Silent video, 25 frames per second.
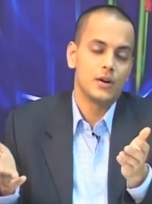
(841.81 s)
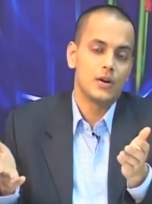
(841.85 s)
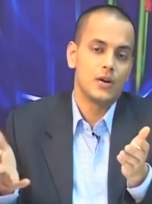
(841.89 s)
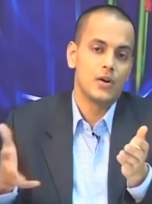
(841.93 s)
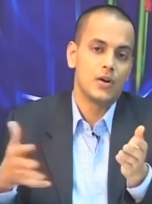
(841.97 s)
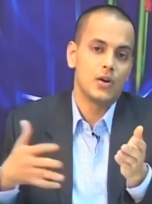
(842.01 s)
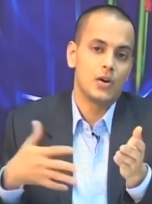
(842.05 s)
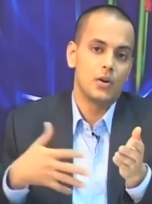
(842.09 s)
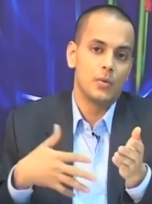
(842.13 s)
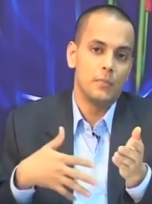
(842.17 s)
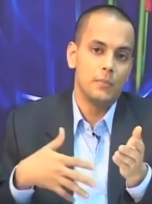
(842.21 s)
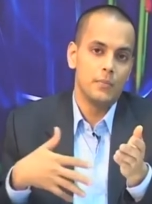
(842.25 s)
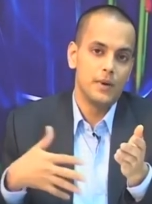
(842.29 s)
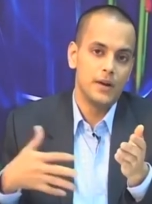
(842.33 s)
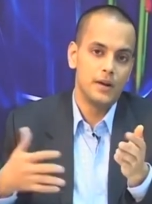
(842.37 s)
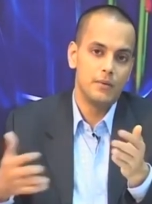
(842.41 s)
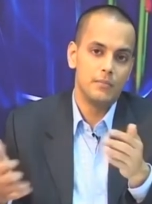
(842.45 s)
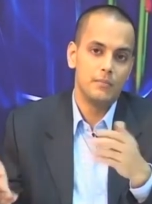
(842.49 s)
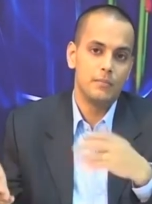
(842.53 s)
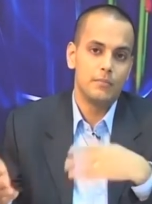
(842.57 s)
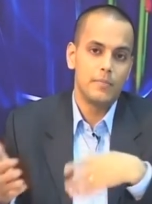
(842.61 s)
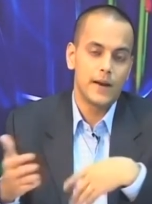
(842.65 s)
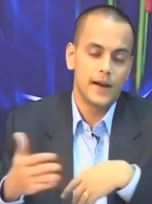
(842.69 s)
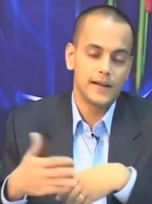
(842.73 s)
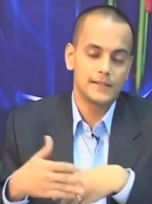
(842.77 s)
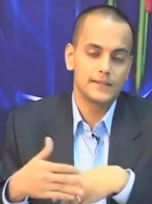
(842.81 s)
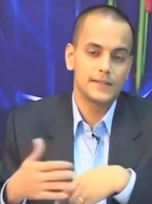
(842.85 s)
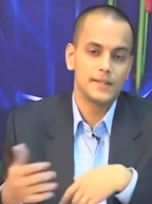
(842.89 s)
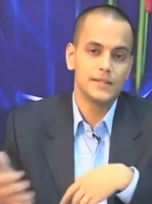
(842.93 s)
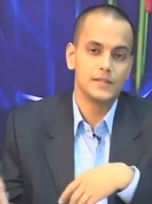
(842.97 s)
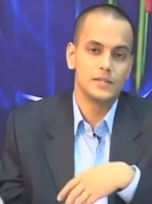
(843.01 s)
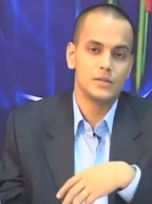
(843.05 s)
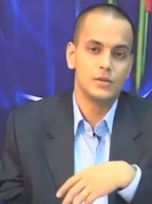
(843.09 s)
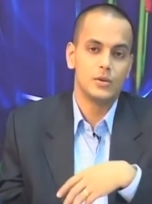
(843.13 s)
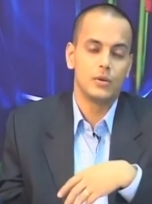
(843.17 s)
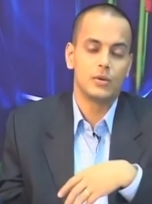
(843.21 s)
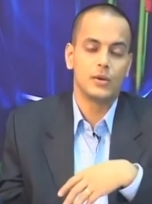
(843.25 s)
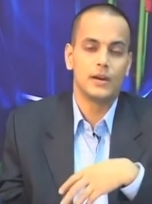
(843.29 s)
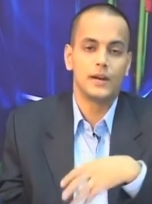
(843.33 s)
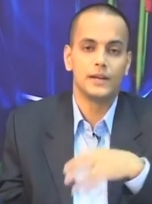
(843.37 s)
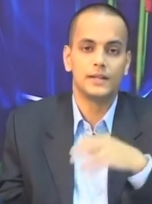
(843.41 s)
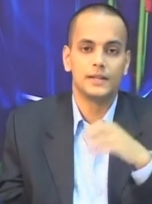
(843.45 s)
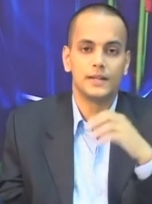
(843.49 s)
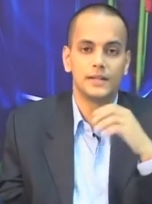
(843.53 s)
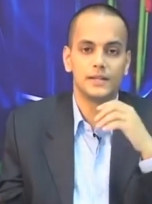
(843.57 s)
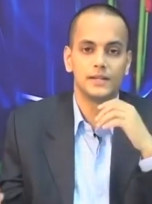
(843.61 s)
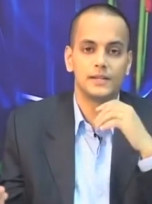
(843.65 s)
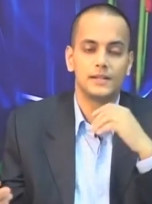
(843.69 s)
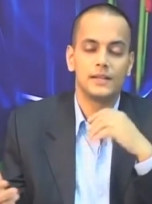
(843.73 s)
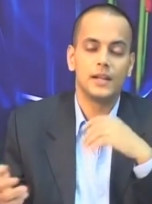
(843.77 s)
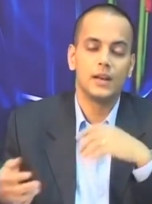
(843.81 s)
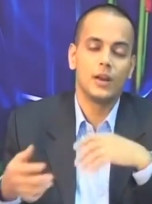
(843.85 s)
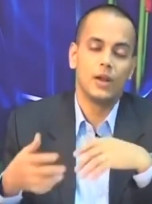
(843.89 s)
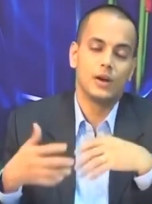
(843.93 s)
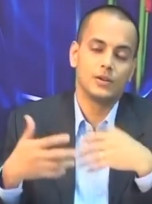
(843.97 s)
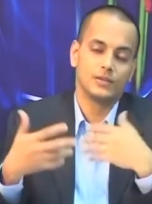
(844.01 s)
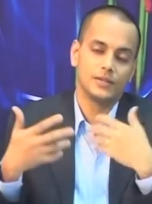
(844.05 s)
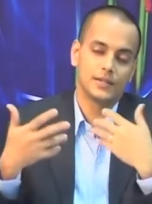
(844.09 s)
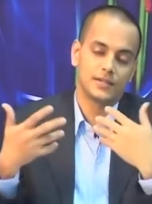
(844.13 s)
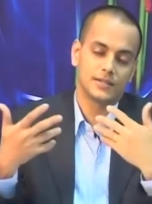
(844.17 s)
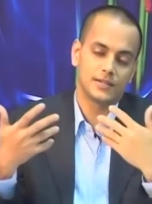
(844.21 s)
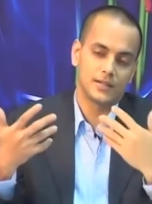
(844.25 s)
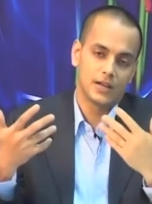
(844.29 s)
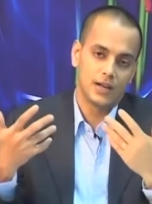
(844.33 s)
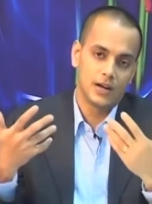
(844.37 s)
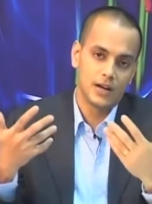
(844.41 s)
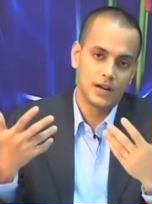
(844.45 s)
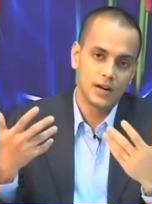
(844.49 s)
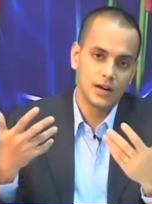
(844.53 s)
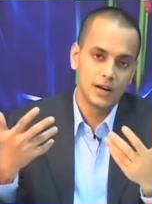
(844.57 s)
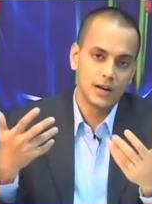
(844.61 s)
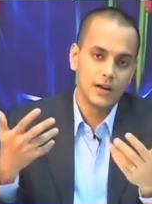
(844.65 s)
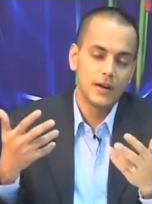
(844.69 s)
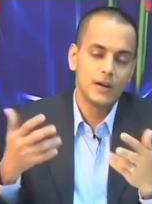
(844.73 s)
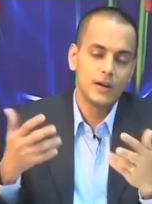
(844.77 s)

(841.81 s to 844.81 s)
or mid passage locations the losses are